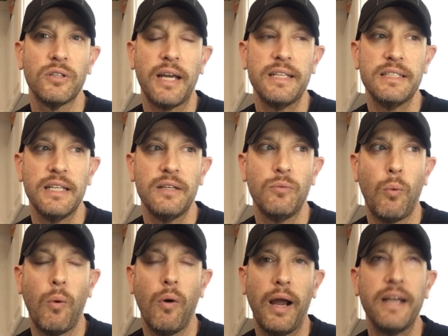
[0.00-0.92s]
I
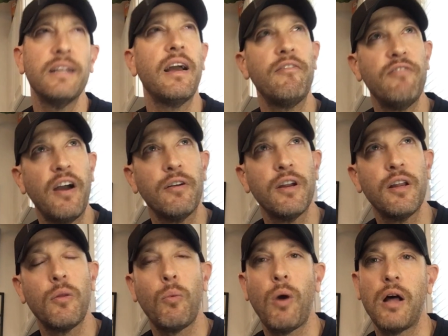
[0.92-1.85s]
found it in
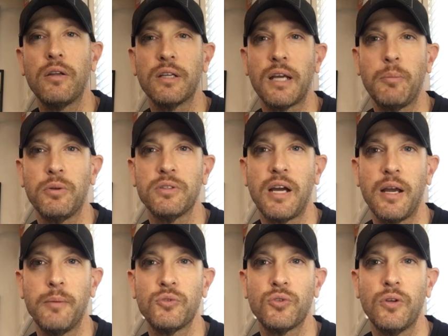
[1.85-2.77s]
the wild a couple
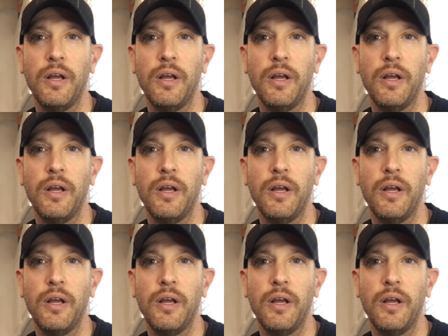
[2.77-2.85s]
times